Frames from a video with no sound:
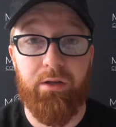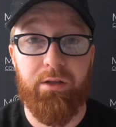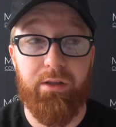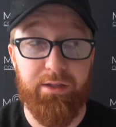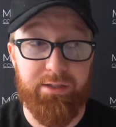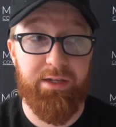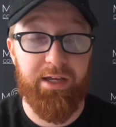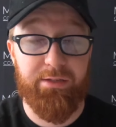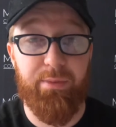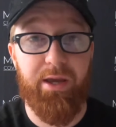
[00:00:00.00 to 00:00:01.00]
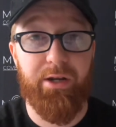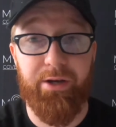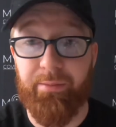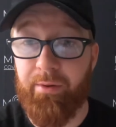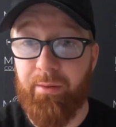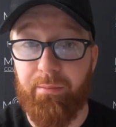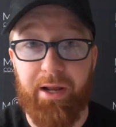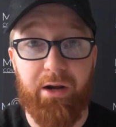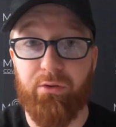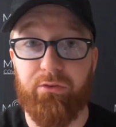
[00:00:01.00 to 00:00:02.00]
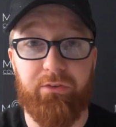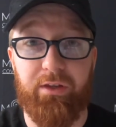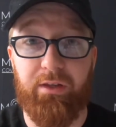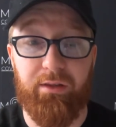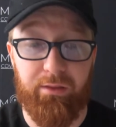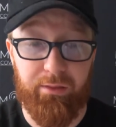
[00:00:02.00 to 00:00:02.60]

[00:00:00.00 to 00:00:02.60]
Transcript: it's the next man up. But I don't see